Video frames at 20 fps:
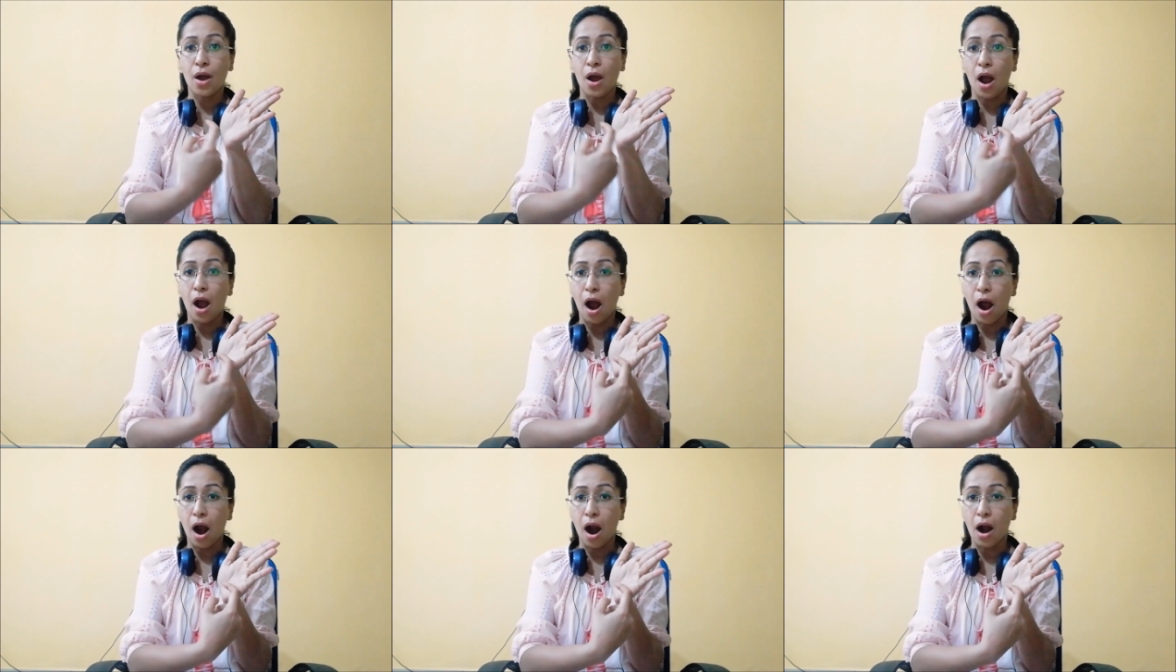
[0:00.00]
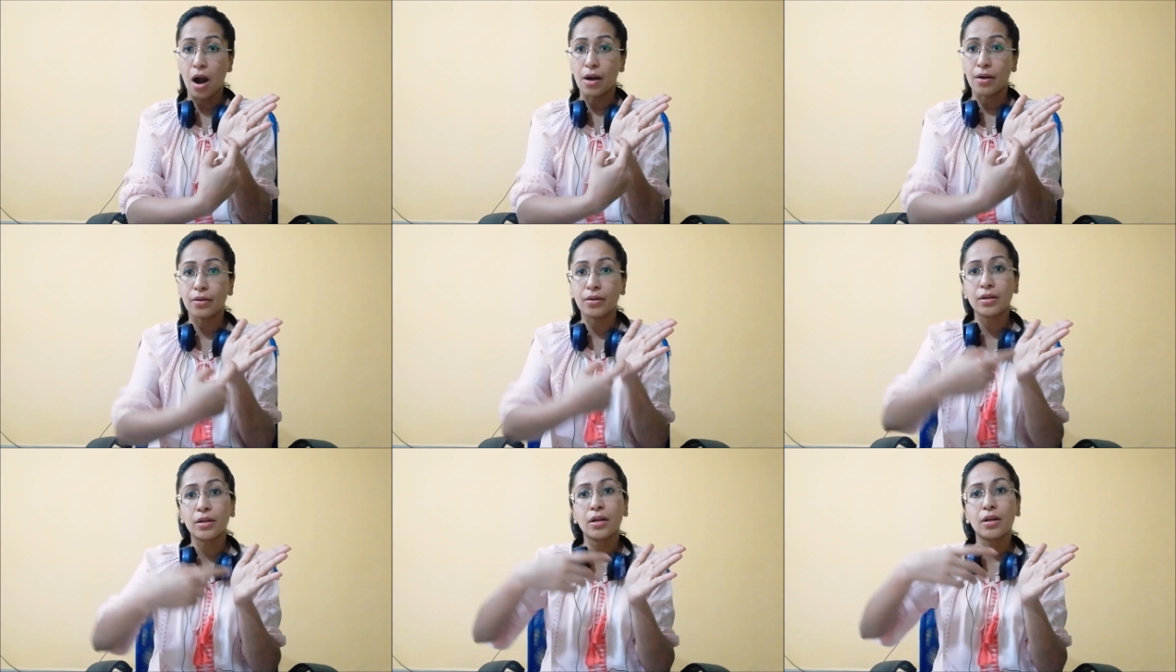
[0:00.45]

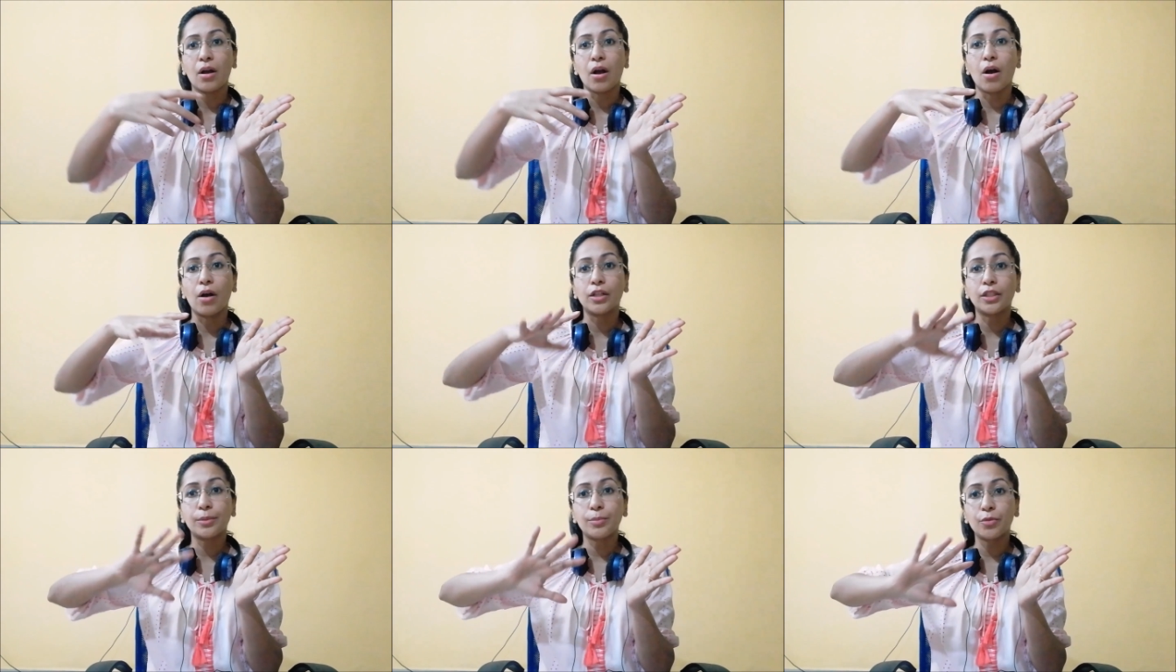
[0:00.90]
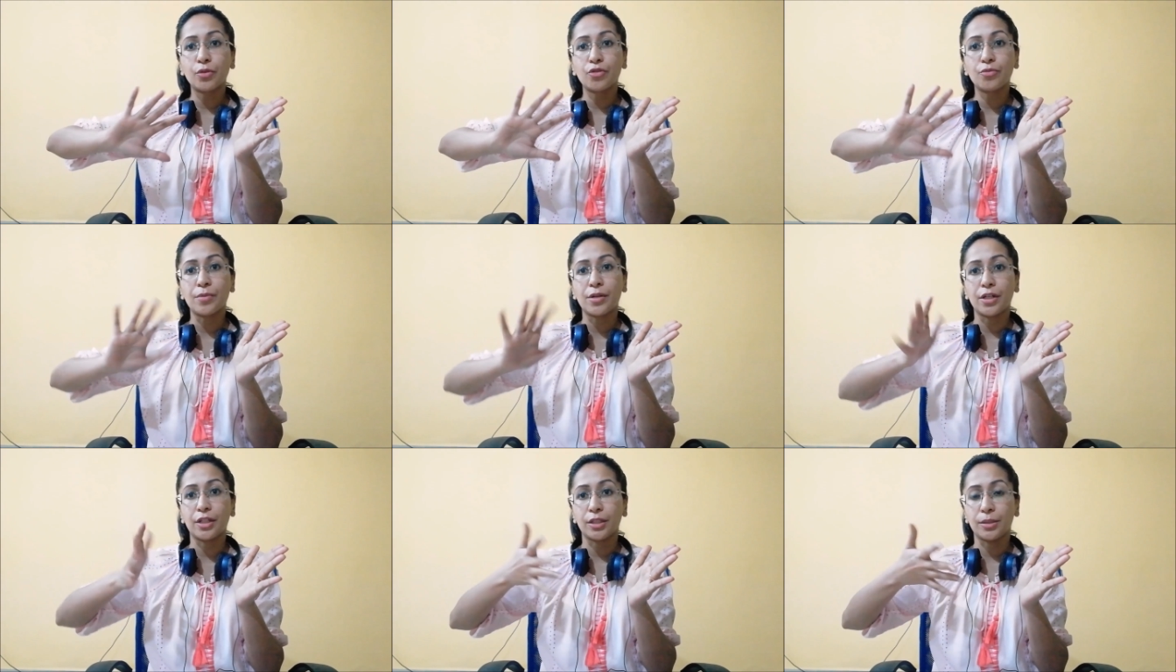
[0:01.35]
R, all the
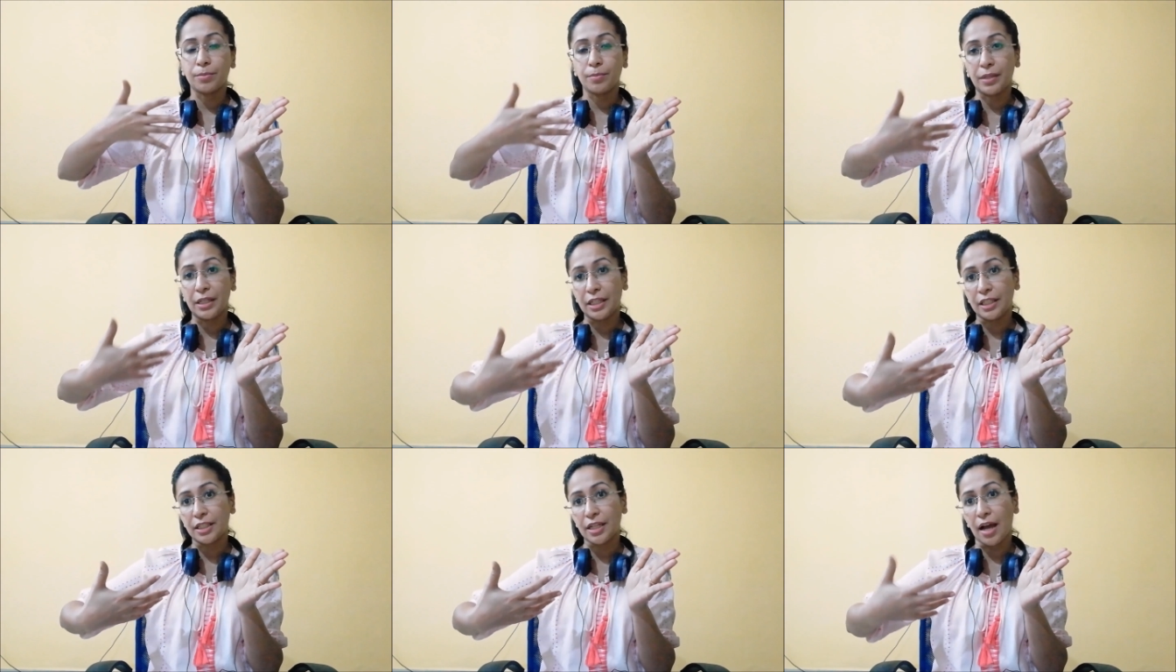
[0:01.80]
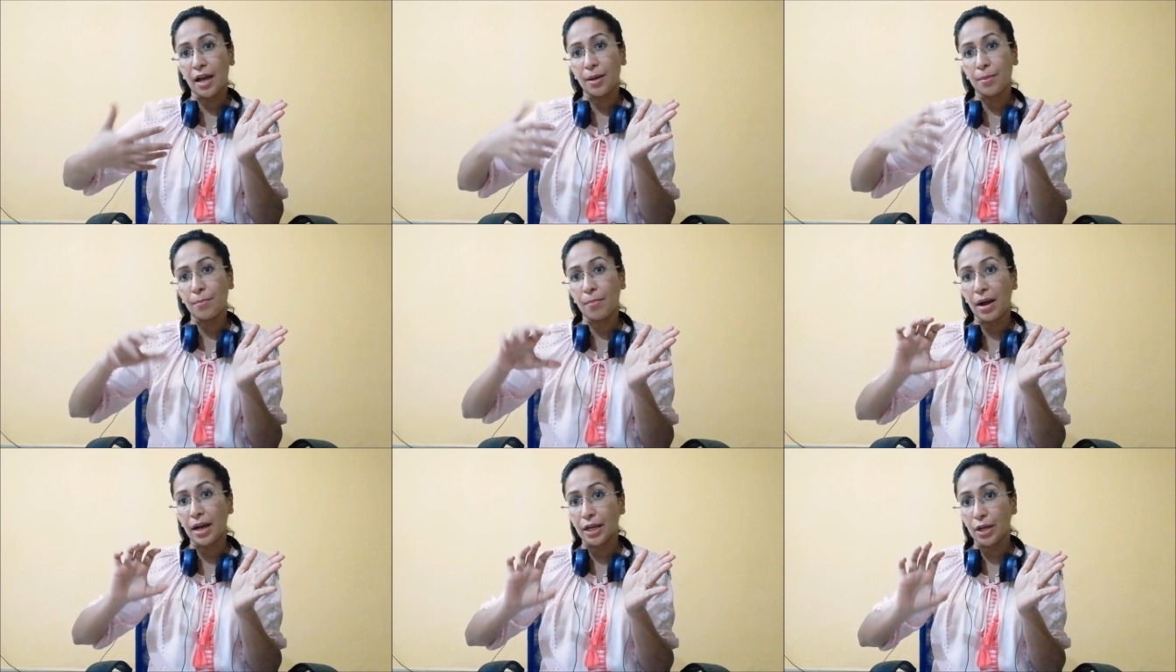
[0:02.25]
movement is being done
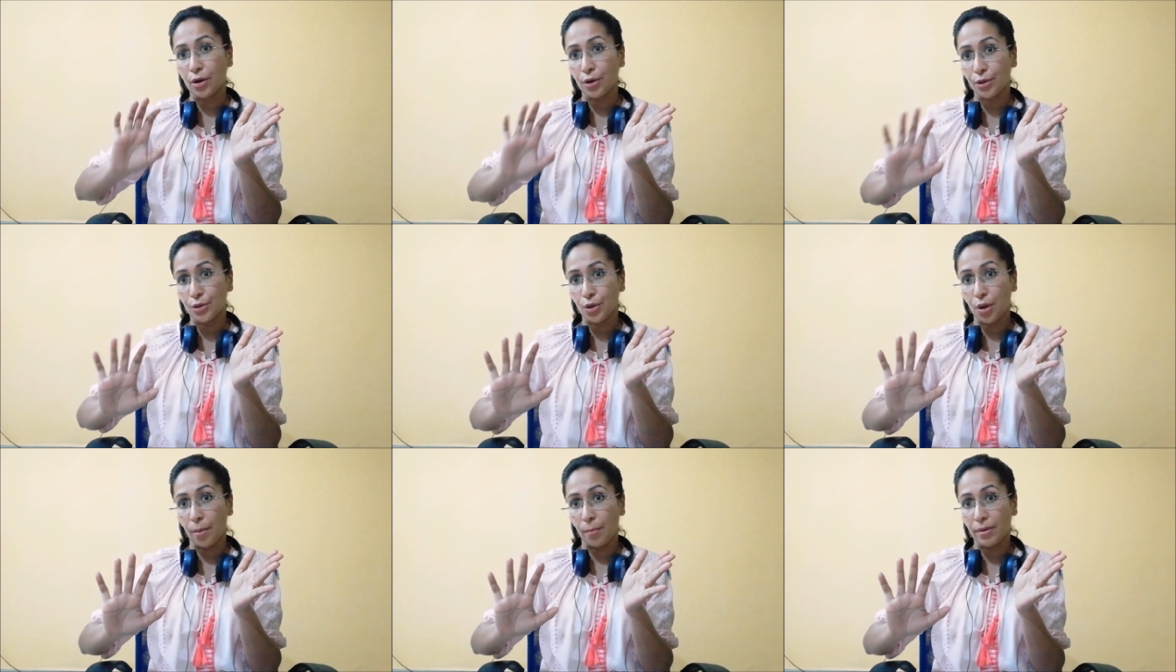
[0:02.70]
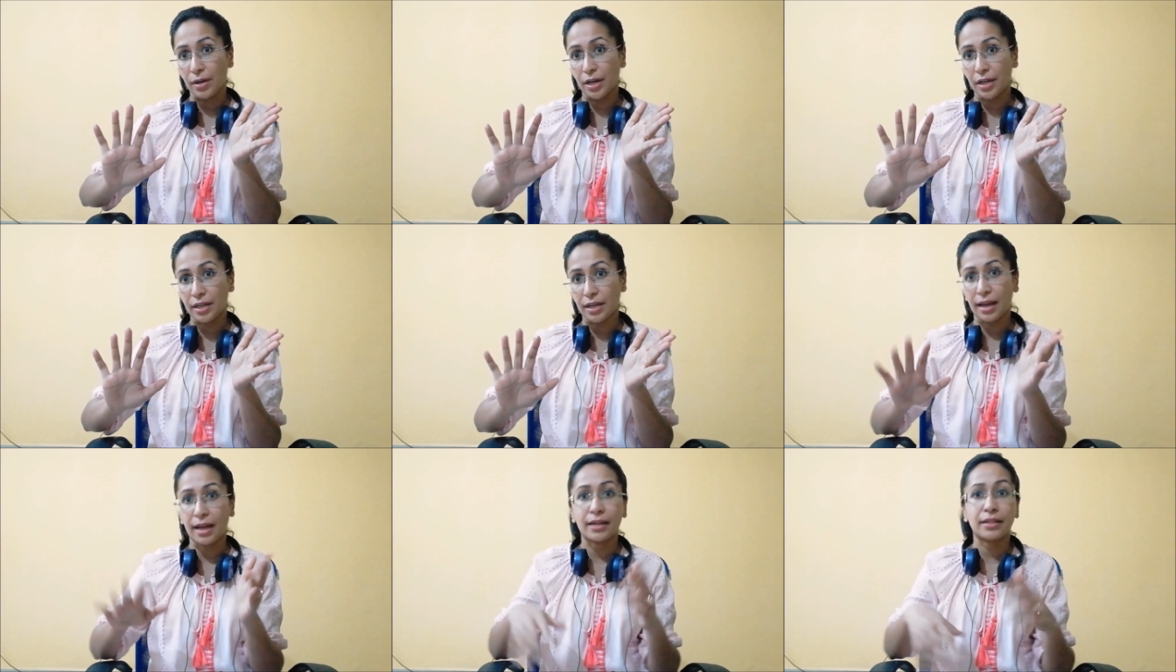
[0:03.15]
by your dominant
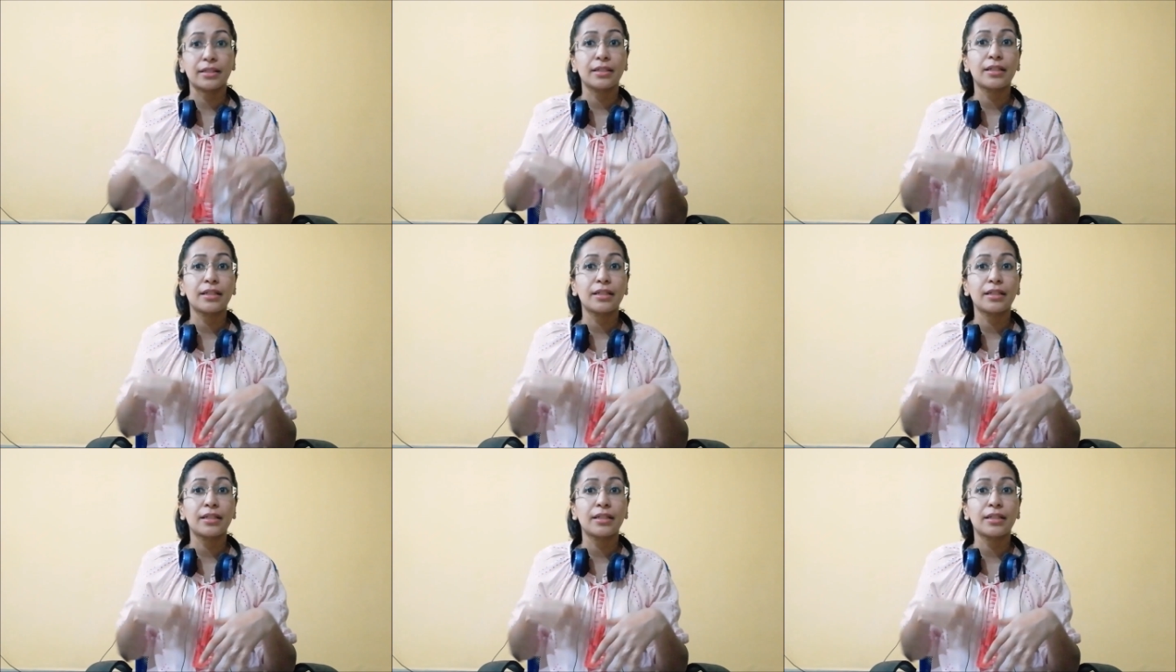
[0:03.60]
hand.